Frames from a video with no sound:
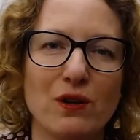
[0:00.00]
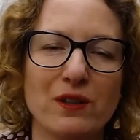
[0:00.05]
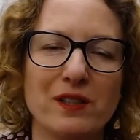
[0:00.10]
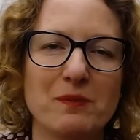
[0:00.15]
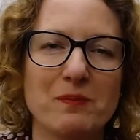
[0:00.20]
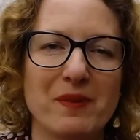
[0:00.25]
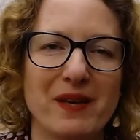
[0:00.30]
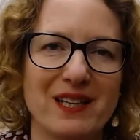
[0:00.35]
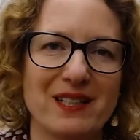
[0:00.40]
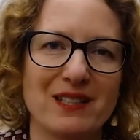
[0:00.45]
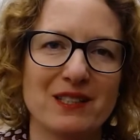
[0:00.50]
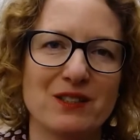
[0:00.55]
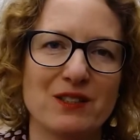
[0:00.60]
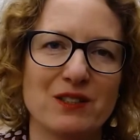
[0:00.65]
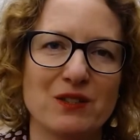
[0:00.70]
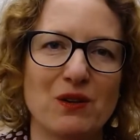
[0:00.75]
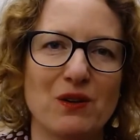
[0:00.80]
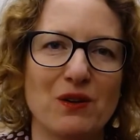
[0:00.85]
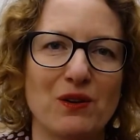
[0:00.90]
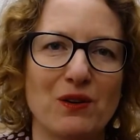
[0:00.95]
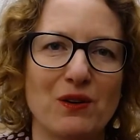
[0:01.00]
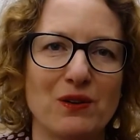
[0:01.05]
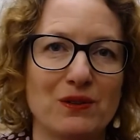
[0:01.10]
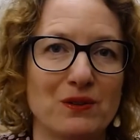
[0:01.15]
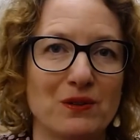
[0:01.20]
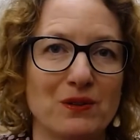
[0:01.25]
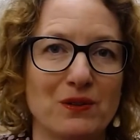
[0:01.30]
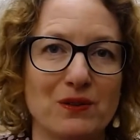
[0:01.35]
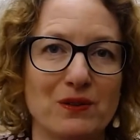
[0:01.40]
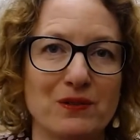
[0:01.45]
depends
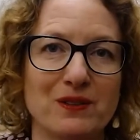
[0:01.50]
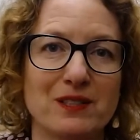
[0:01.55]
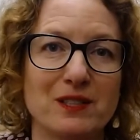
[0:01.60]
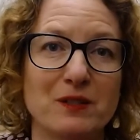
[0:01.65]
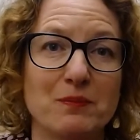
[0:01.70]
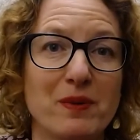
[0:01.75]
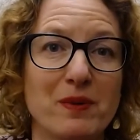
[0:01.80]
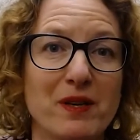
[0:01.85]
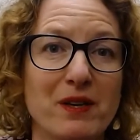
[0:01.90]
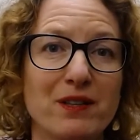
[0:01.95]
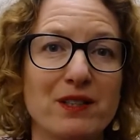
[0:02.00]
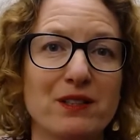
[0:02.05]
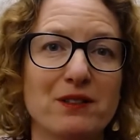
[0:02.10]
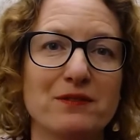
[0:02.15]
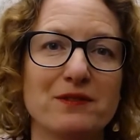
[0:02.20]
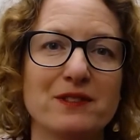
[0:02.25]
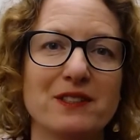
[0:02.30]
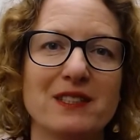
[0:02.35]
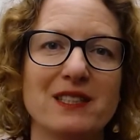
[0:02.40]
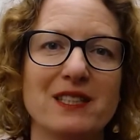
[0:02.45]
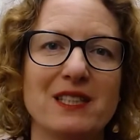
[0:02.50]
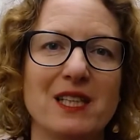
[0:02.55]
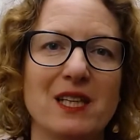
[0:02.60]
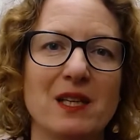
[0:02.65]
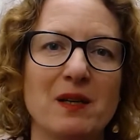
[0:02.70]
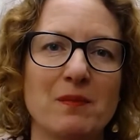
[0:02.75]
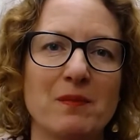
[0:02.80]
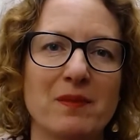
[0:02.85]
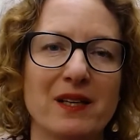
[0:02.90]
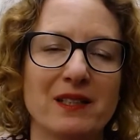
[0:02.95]
on the spirit of the
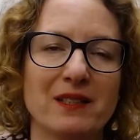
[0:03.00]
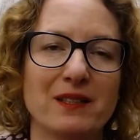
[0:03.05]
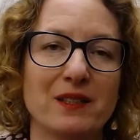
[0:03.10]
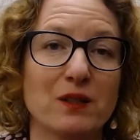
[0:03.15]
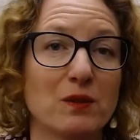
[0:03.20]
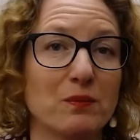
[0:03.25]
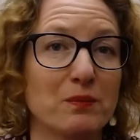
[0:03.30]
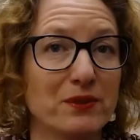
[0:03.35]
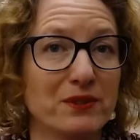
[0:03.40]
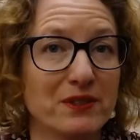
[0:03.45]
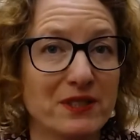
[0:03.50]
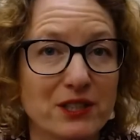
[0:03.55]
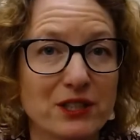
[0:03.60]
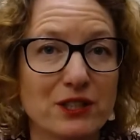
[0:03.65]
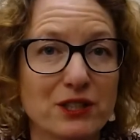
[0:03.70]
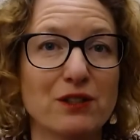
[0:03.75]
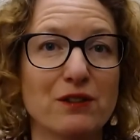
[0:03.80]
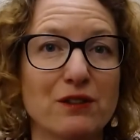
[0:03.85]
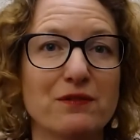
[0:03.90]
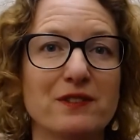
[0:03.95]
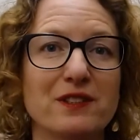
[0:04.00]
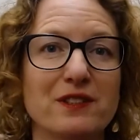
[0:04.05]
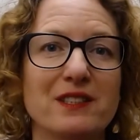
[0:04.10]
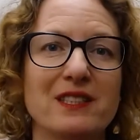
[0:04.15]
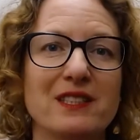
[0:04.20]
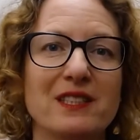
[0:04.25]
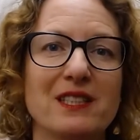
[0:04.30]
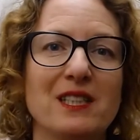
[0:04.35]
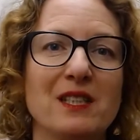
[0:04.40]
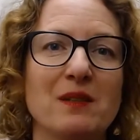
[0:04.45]
team and the composition of the
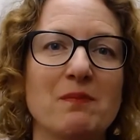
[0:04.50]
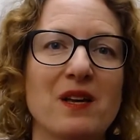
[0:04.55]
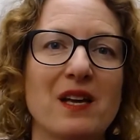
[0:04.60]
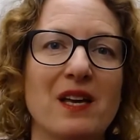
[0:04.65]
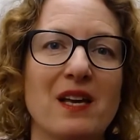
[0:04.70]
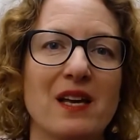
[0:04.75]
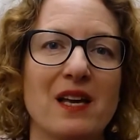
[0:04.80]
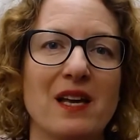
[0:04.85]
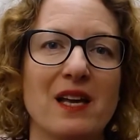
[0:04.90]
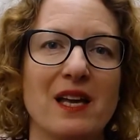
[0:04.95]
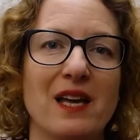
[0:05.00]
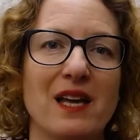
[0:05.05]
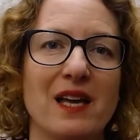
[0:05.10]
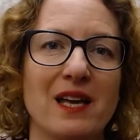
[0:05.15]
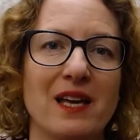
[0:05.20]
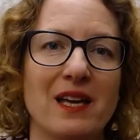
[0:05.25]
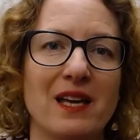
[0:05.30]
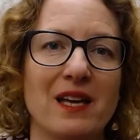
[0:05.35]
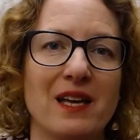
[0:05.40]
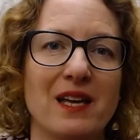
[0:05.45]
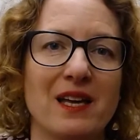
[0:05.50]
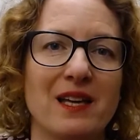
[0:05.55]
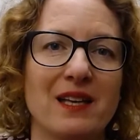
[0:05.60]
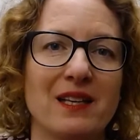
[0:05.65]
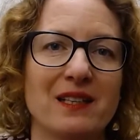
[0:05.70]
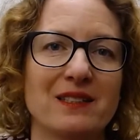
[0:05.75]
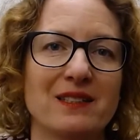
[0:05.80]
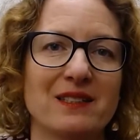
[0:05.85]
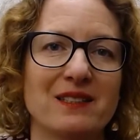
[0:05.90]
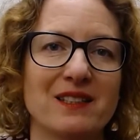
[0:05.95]
team,
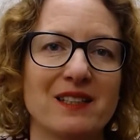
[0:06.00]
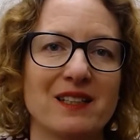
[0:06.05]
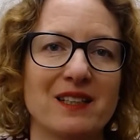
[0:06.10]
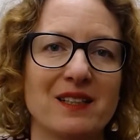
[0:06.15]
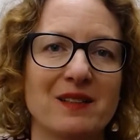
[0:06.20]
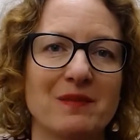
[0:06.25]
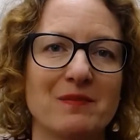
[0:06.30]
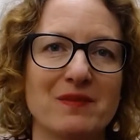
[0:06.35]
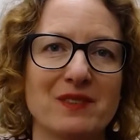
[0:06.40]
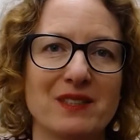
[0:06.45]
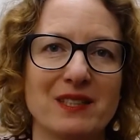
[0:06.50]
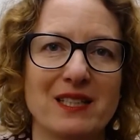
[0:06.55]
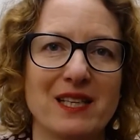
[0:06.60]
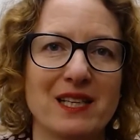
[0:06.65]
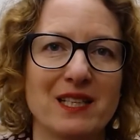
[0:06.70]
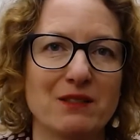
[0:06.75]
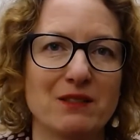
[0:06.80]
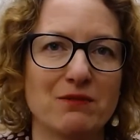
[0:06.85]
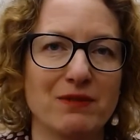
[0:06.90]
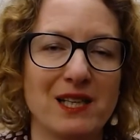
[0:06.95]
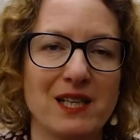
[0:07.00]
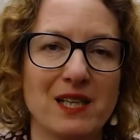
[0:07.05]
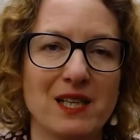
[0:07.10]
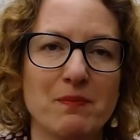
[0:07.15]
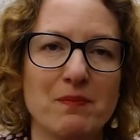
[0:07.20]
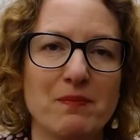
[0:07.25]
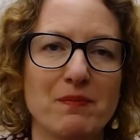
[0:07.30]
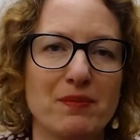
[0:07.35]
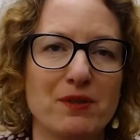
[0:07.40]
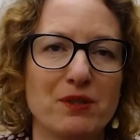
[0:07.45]
and it has really
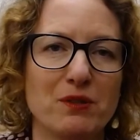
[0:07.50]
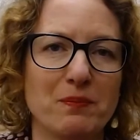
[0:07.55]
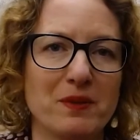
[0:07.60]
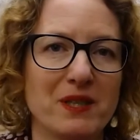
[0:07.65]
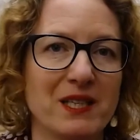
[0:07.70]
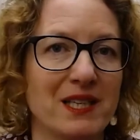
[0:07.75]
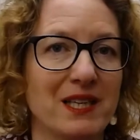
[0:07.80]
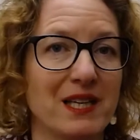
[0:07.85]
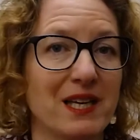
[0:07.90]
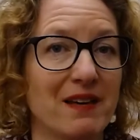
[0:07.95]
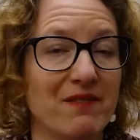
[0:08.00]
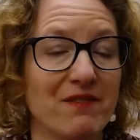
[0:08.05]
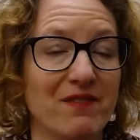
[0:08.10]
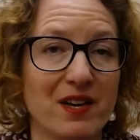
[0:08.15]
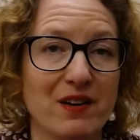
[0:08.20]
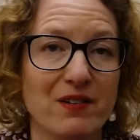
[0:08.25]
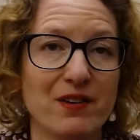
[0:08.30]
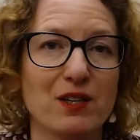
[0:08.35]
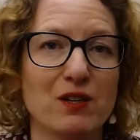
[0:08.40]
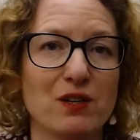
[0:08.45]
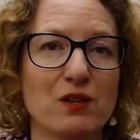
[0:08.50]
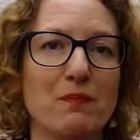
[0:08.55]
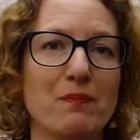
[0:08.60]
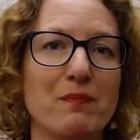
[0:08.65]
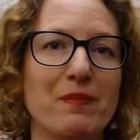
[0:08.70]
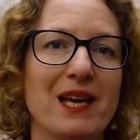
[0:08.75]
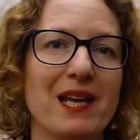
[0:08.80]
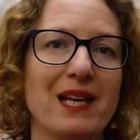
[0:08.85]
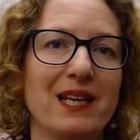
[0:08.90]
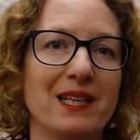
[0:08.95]
to be a very
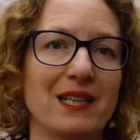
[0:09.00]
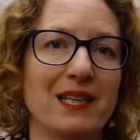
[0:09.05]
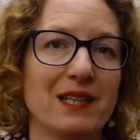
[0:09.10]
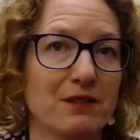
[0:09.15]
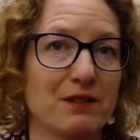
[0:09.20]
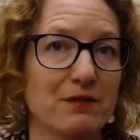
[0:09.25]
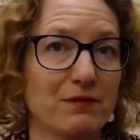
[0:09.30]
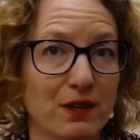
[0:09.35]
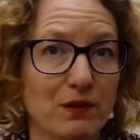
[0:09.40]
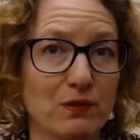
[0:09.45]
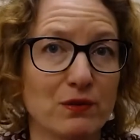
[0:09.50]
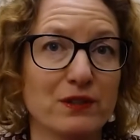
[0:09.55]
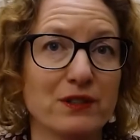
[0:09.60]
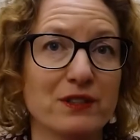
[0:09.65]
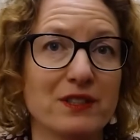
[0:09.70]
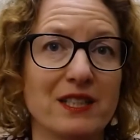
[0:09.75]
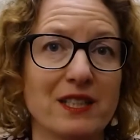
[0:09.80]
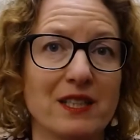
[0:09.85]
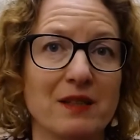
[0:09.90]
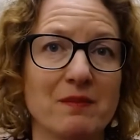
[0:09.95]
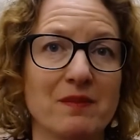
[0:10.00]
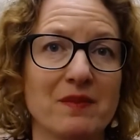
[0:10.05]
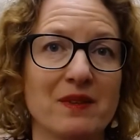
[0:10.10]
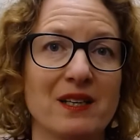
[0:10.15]
compelling founder team.